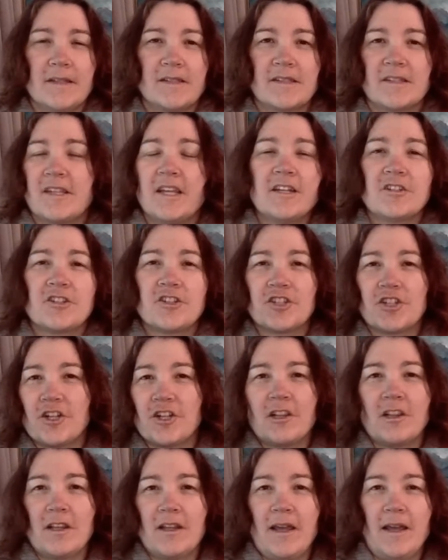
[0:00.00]

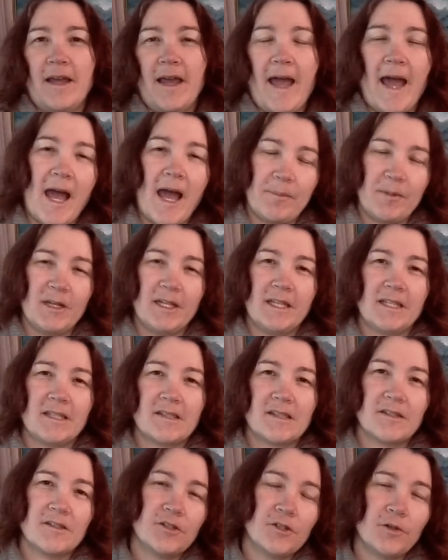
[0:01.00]
essential
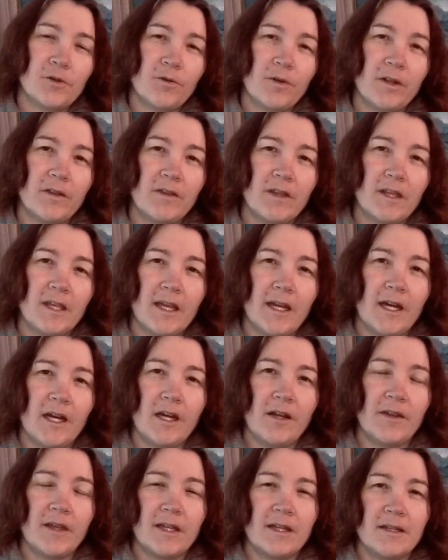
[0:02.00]
happenings during the
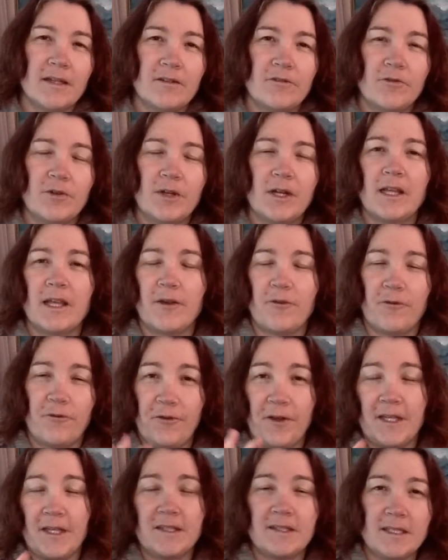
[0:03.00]
year that really
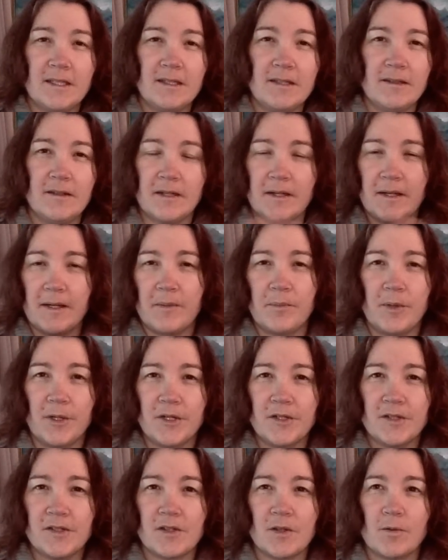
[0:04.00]
affected the
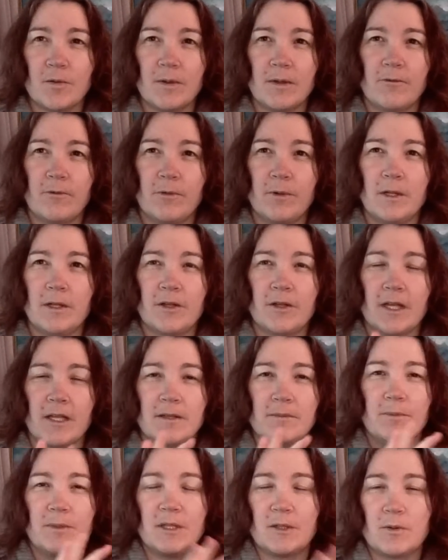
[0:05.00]
numbers. So if we look
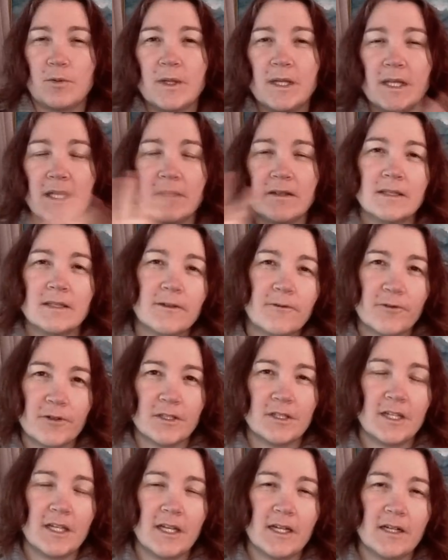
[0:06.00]
at between the
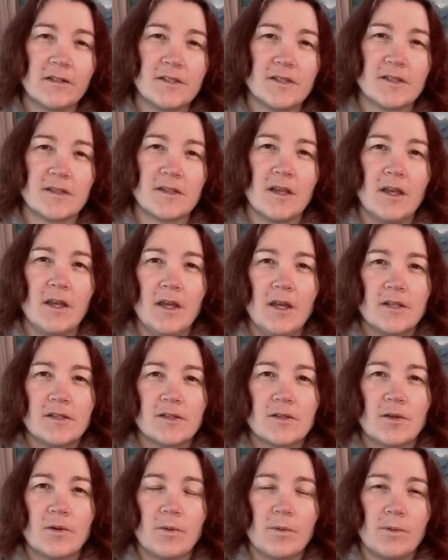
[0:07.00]
different years,
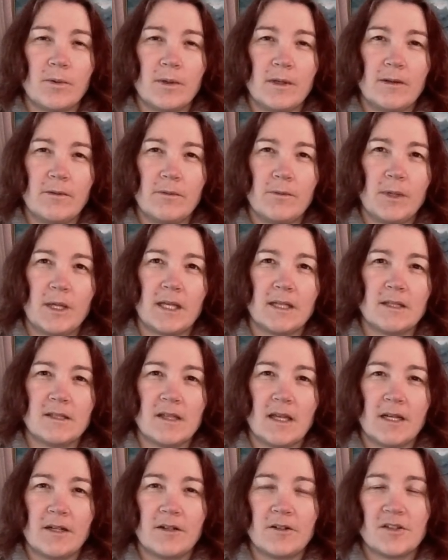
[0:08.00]
so we
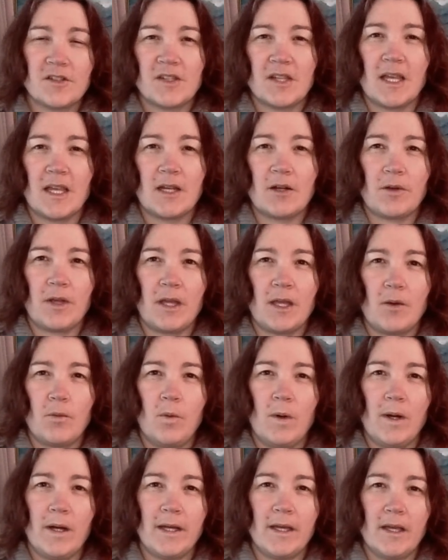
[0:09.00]
can understand, okay,
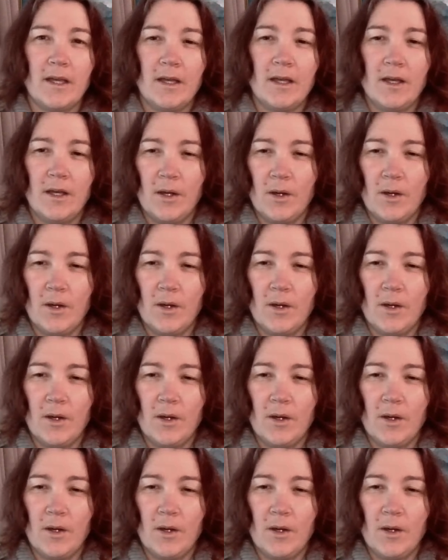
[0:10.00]
why